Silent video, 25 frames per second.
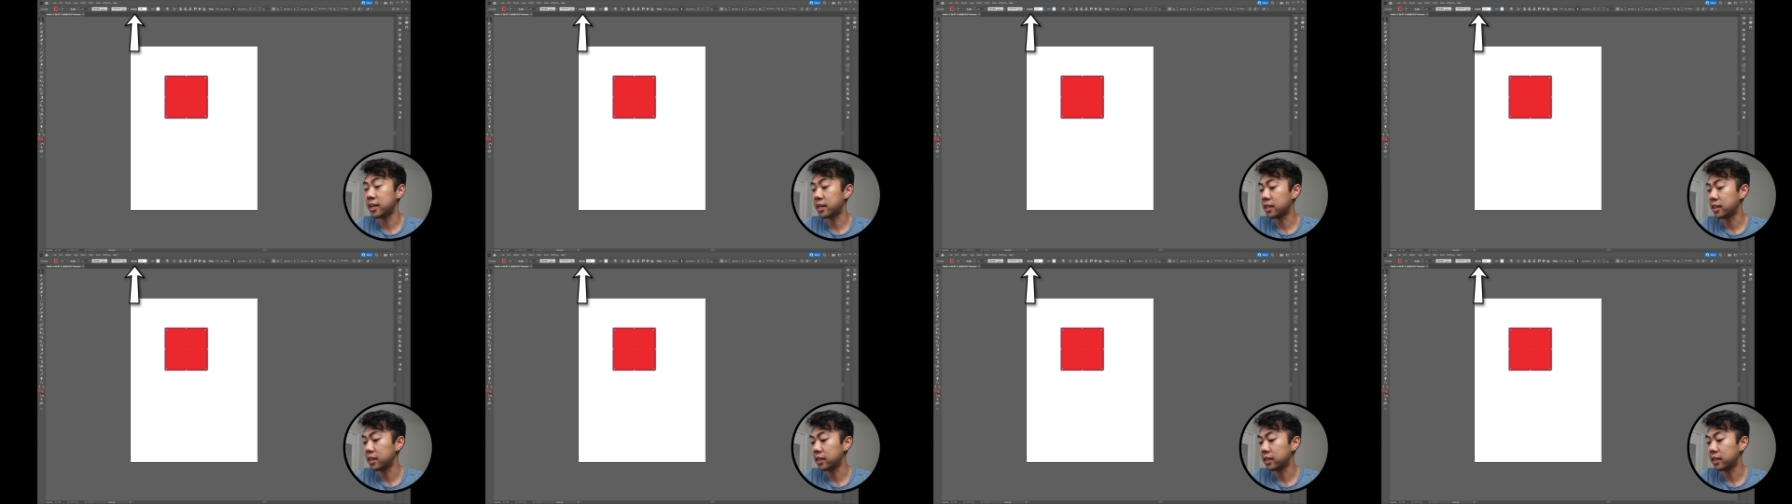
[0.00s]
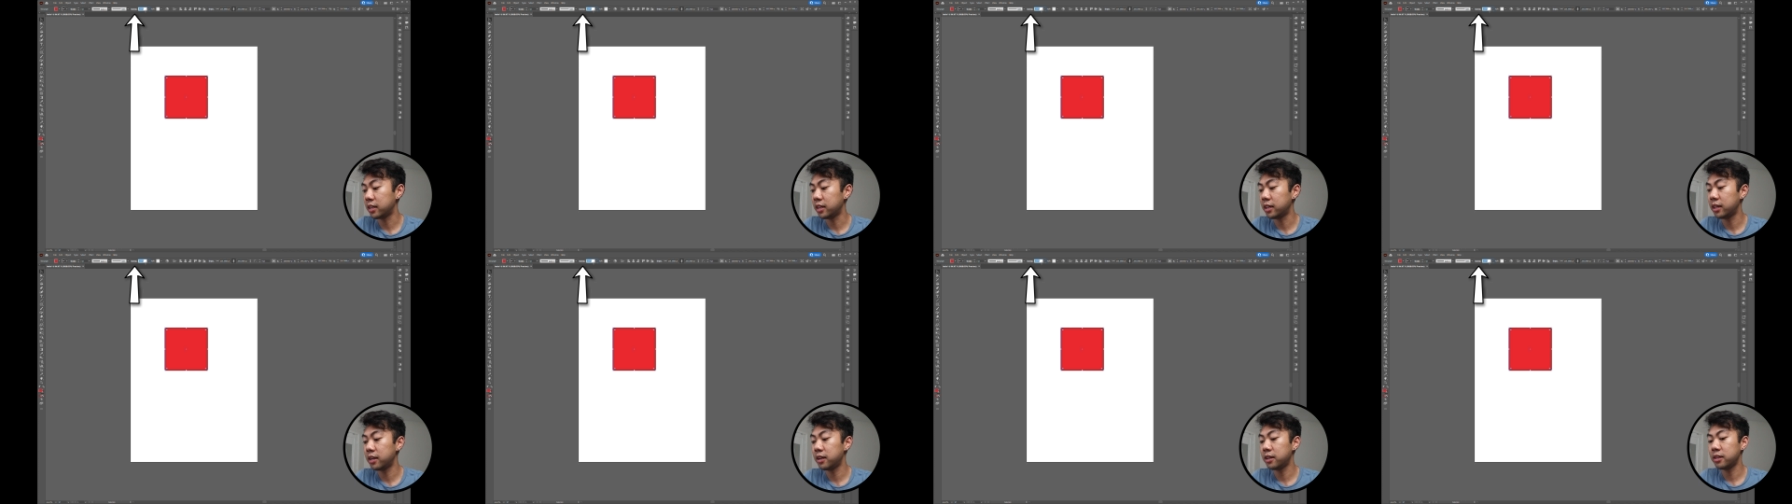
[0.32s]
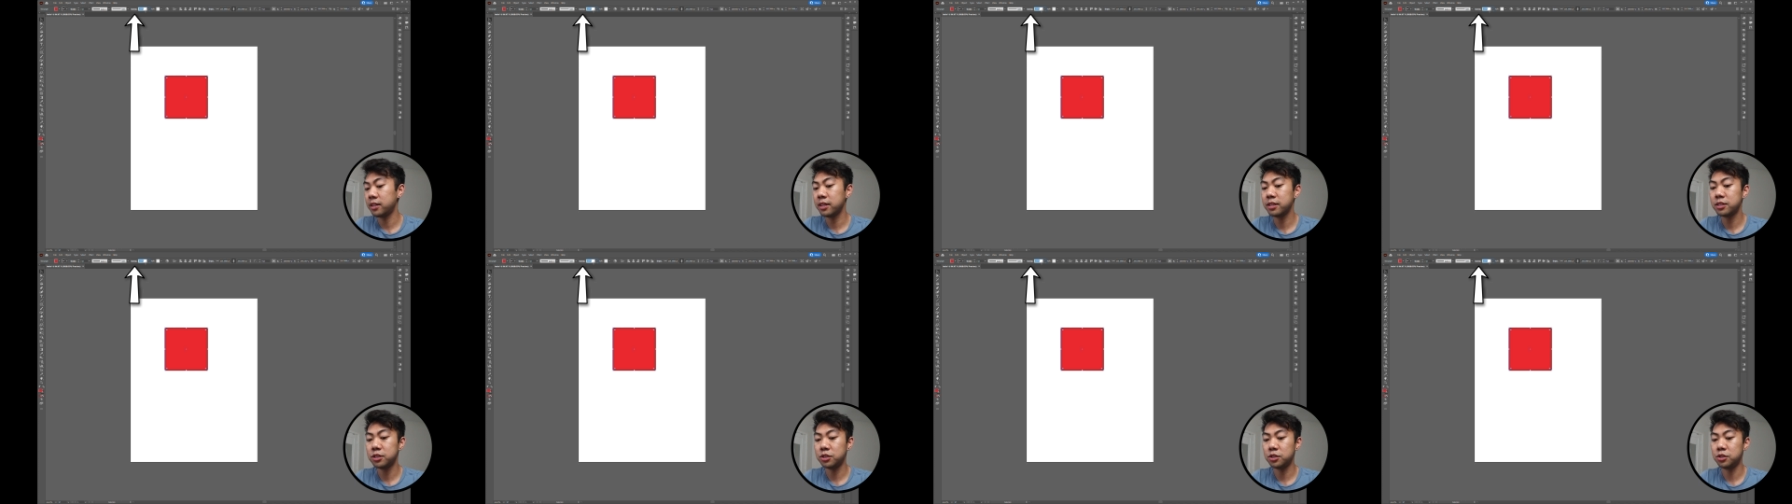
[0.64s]
I click here,
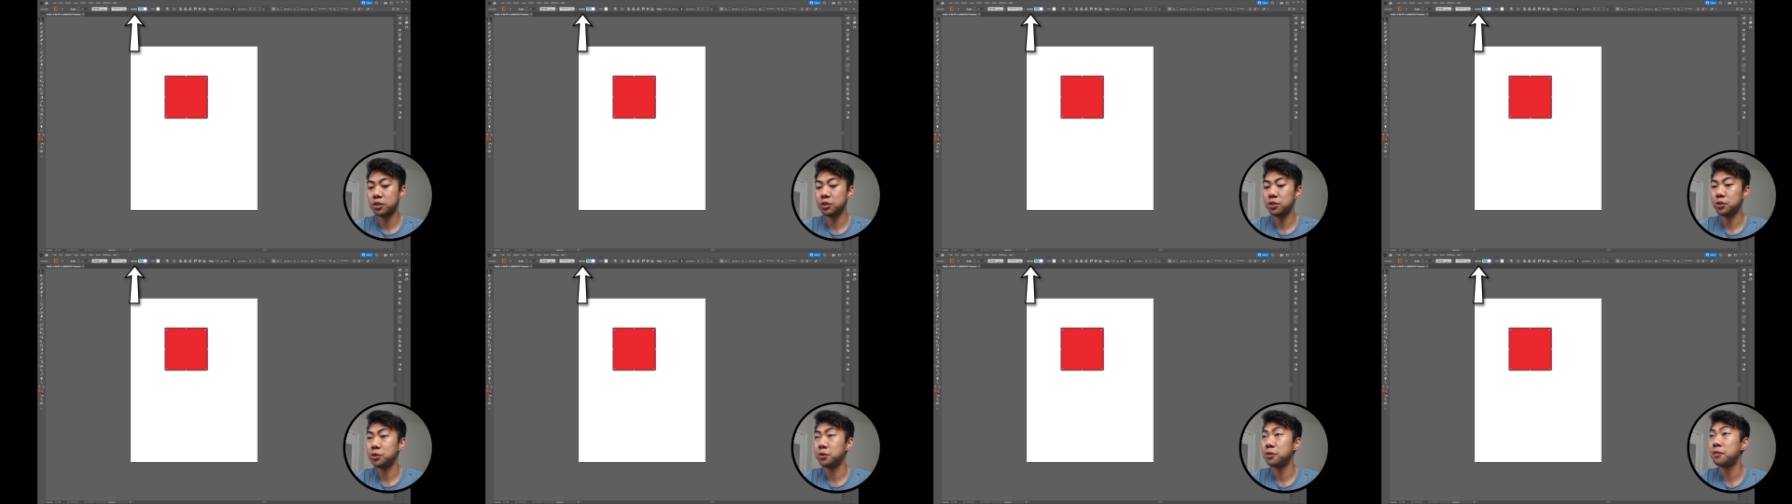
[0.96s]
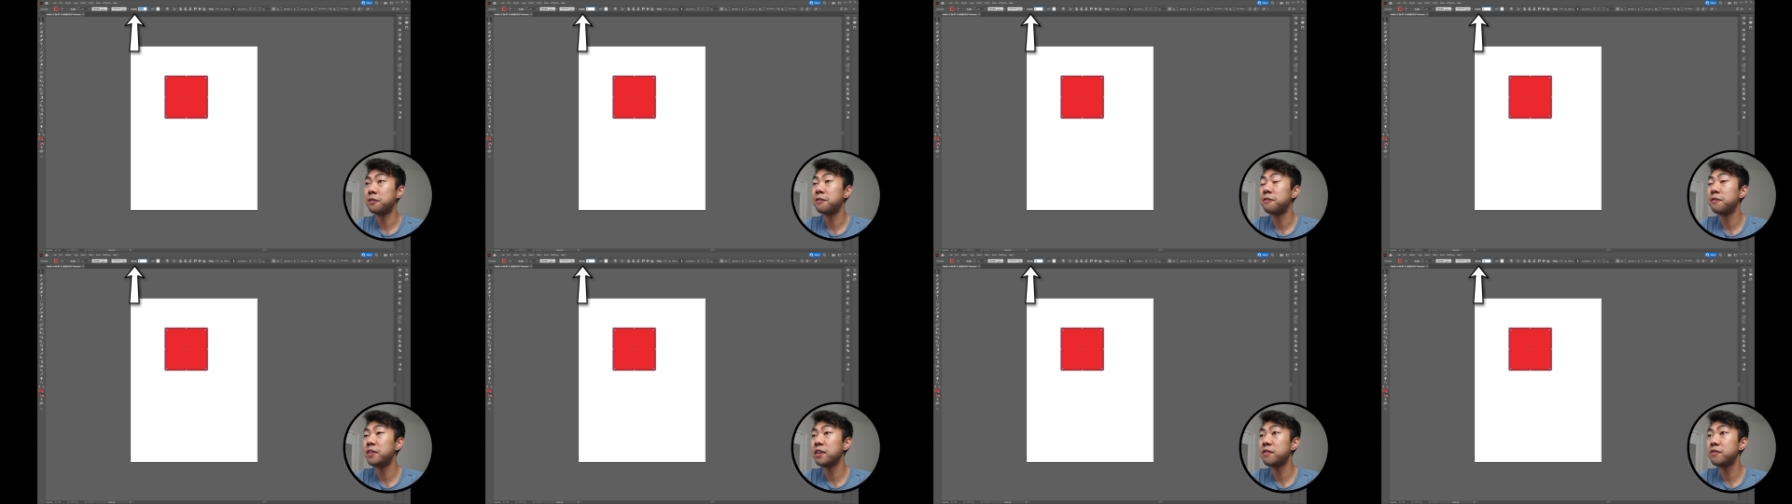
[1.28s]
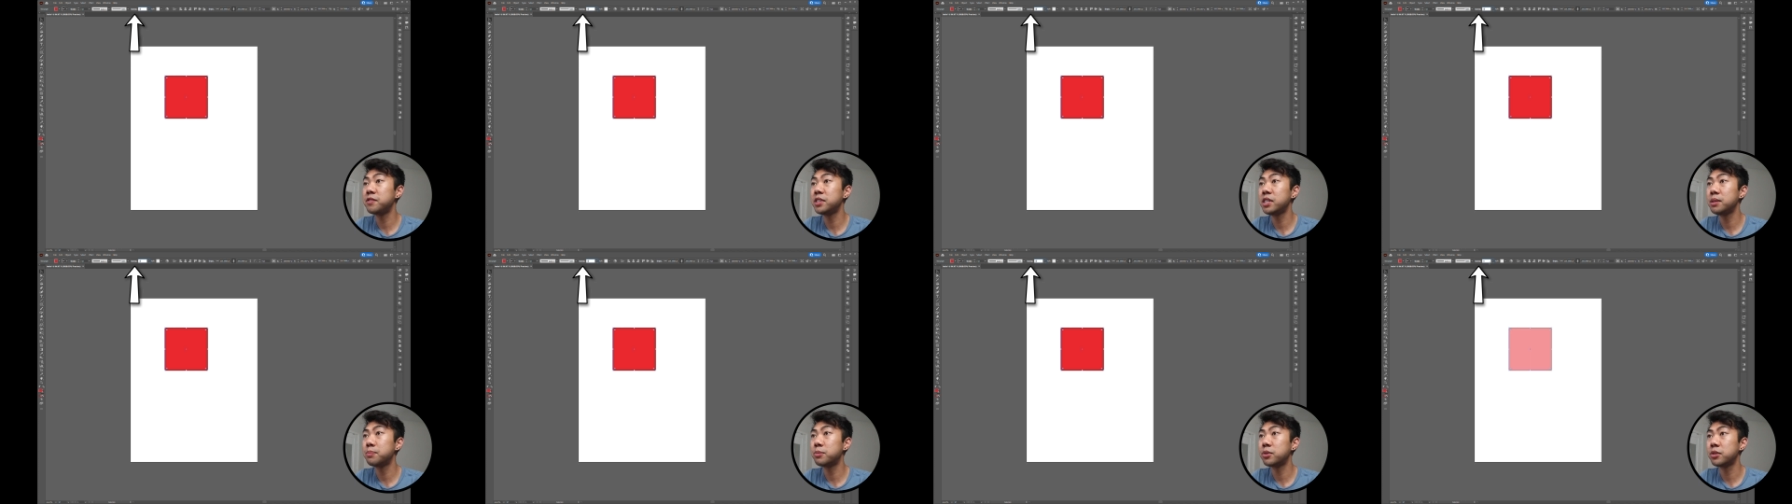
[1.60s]
let's do
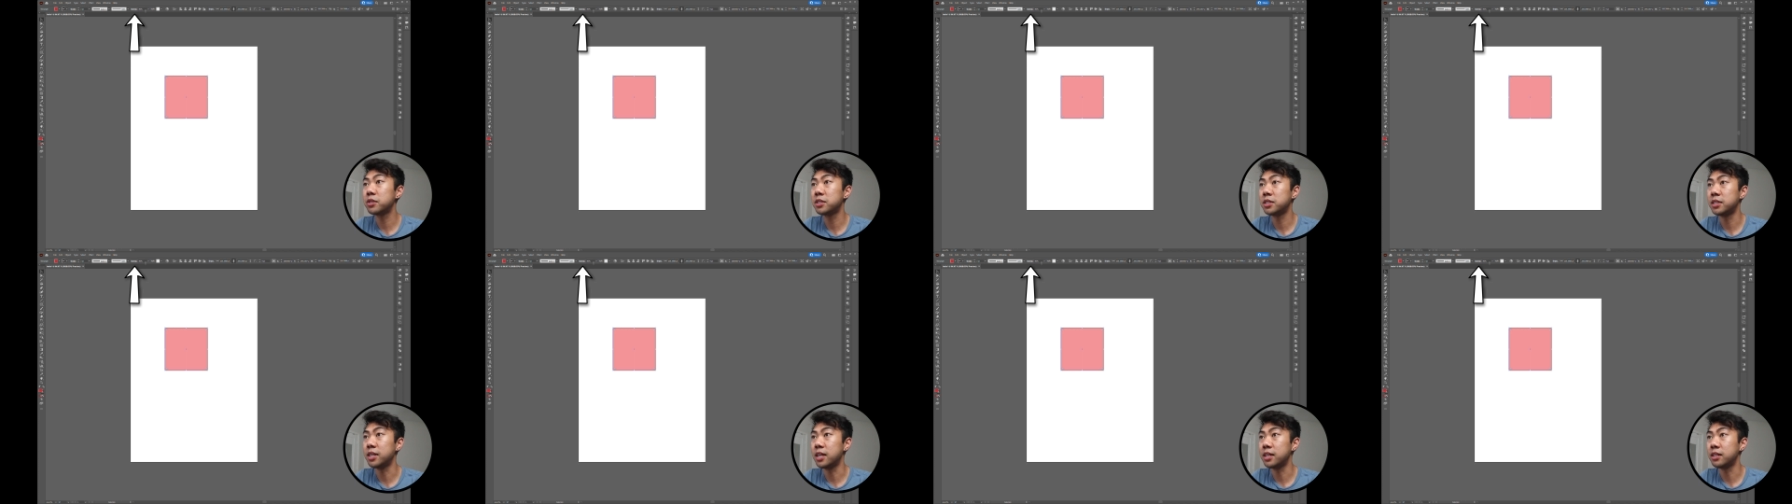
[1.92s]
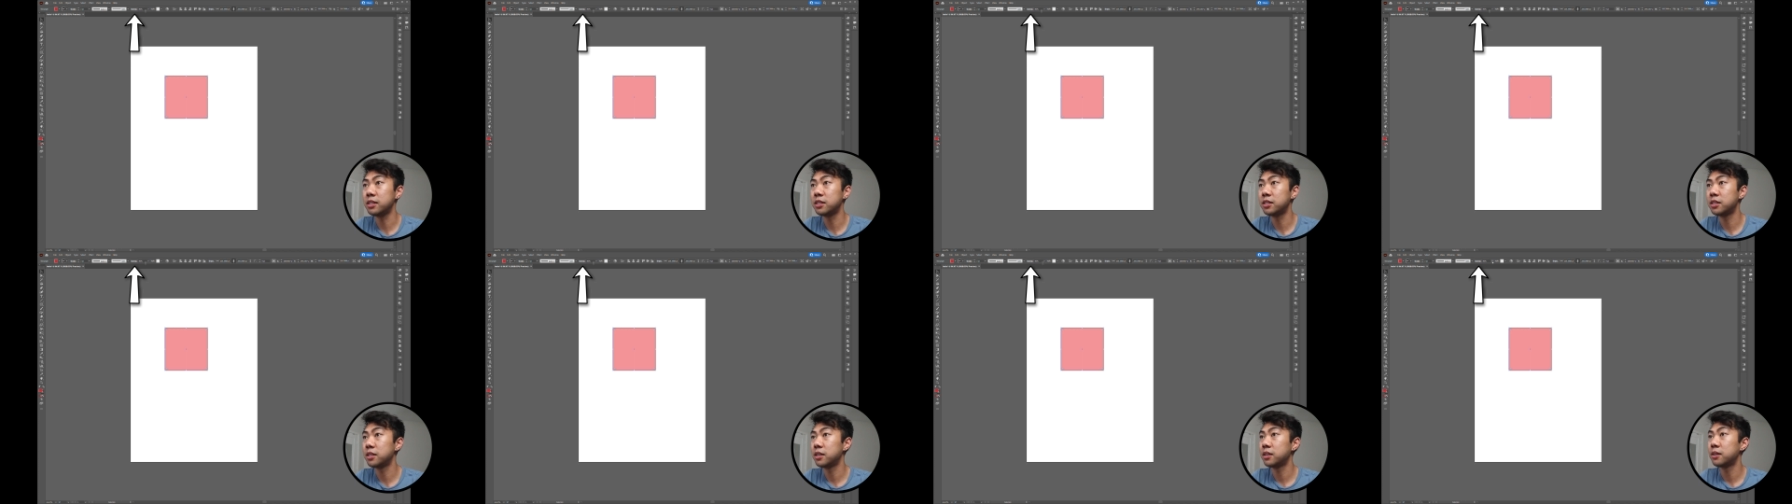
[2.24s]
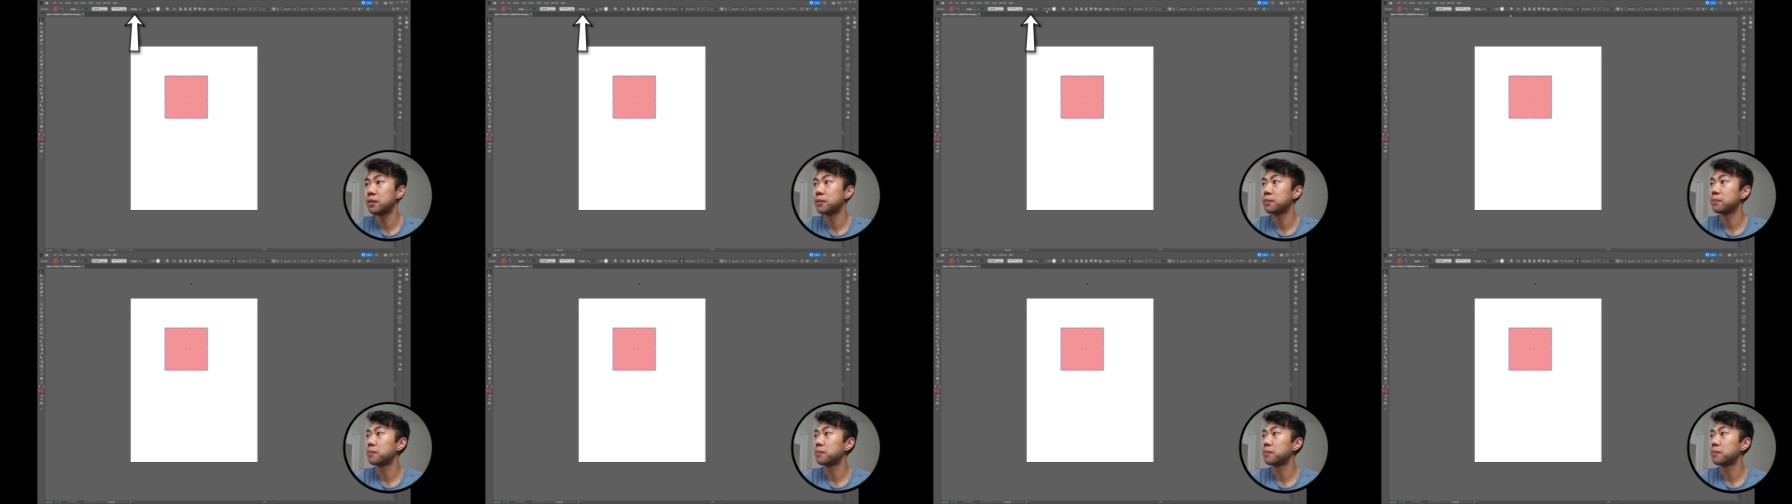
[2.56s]
fifty percent.